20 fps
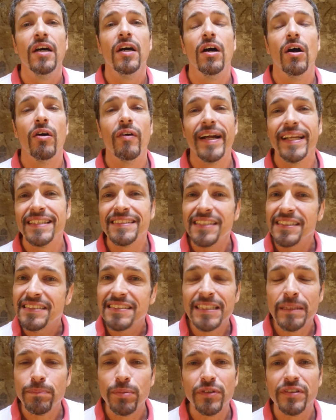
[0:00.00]
All right, it's a
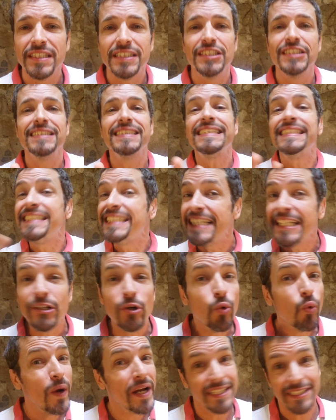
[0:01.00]
simple thing. Just get
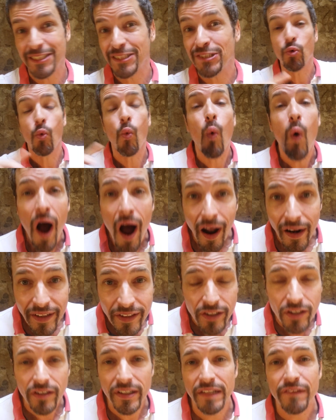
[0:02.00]
away.
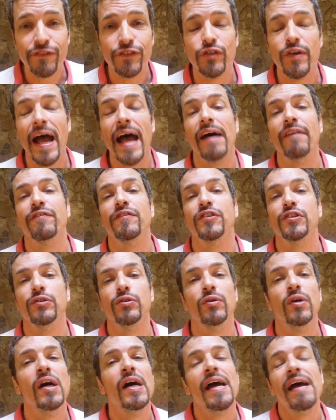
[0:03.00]
wander if you have
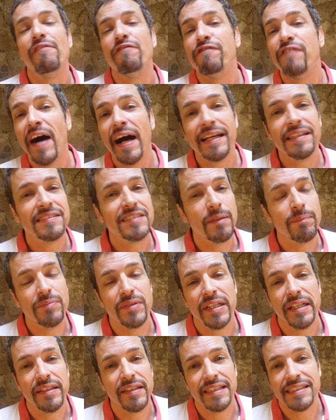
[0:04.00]
to. Find
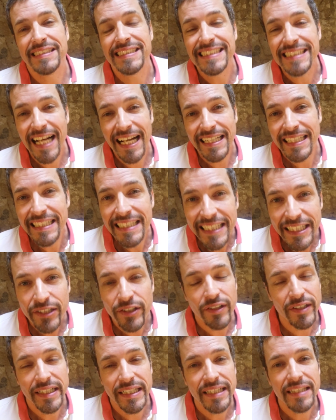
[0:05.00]
something that's not
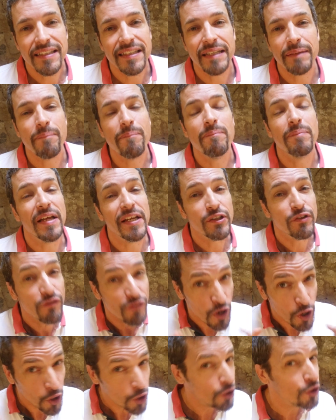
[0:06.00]
near anything that you've
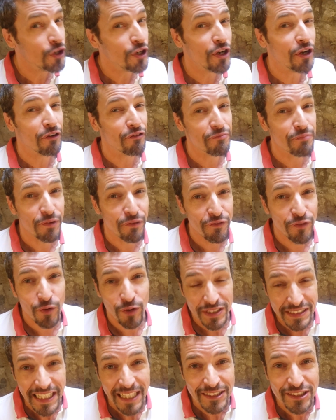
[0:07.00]
heard of
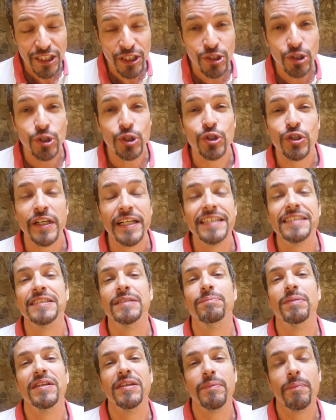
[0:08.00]
before. It sounds a little crazy,
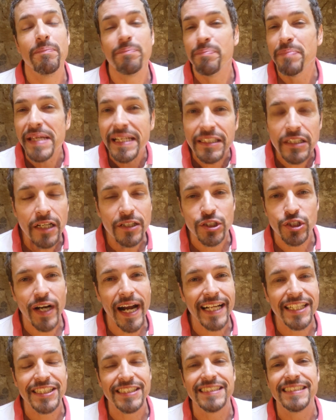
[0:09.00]
but the big
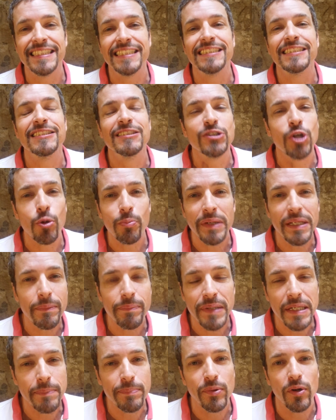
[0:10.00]
attractions get so many
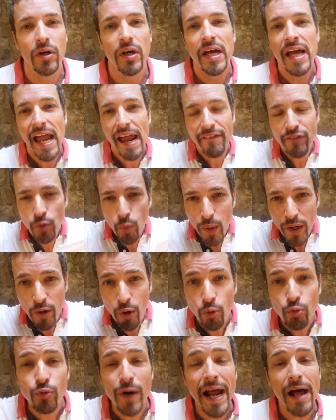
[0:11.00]
people. Everywhere
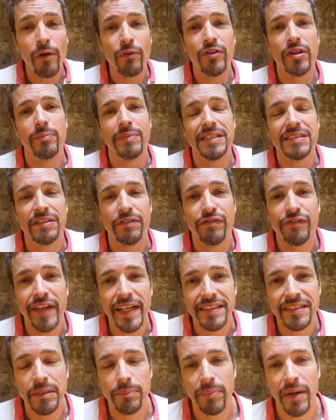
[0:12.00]
around them is
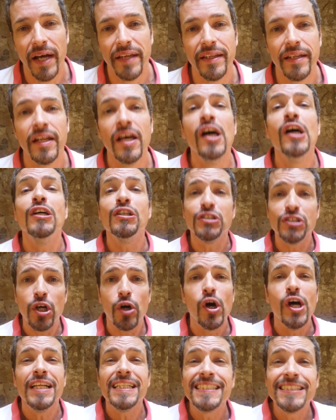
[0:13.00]
affected by that.
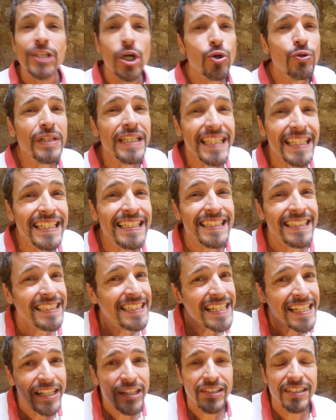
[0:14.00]
So don't eat
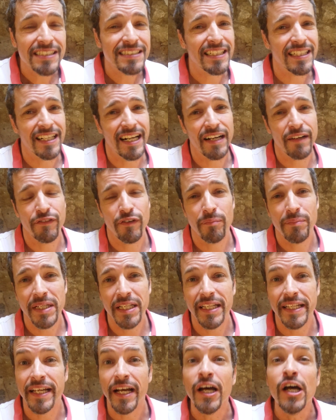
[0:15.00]
near the Sagrada
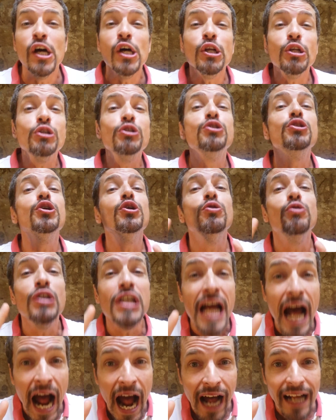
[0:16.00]
Familia. Do
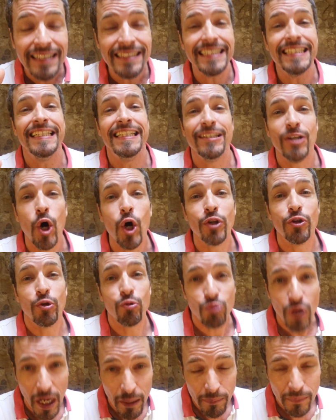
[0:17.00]
not eat on the
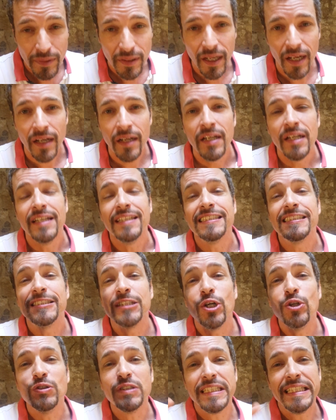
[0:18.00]
Rambla.
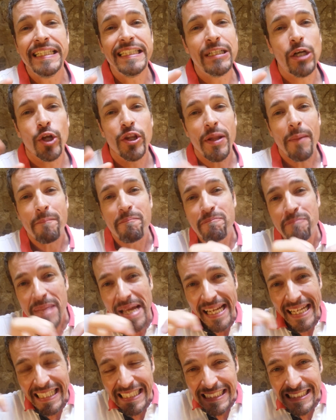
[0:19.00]
Don't eat on the
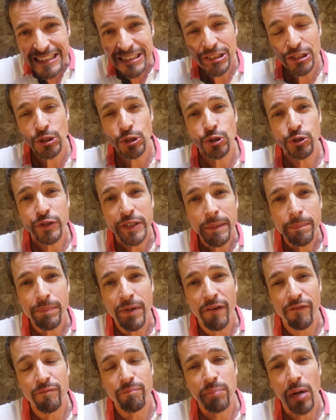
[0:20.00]
main strip
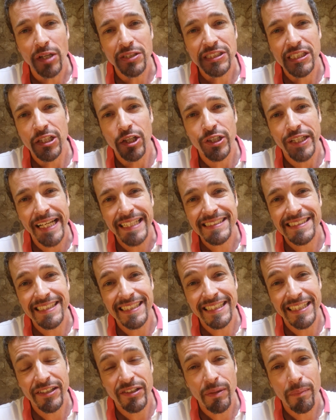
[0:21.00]
of
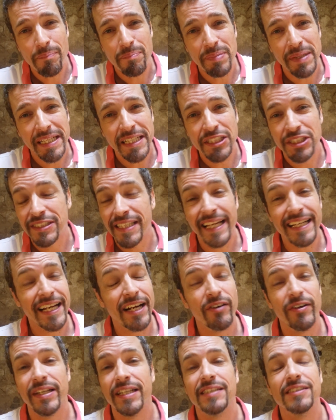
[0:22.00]
Barceloneta near the beach. That
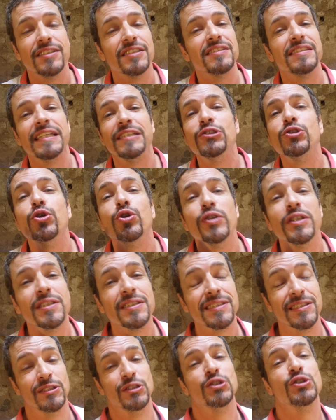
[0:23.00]
area is just a
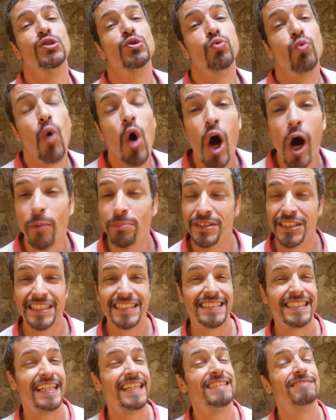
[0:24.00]
tourist swamp.
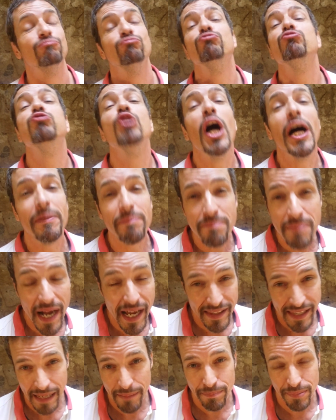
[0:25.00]
Just run
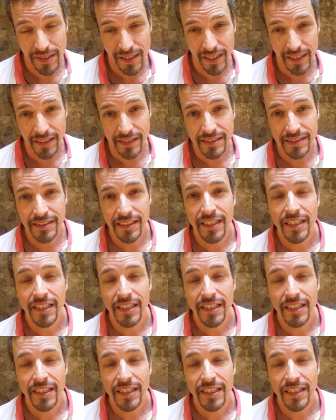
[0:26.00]
by that place.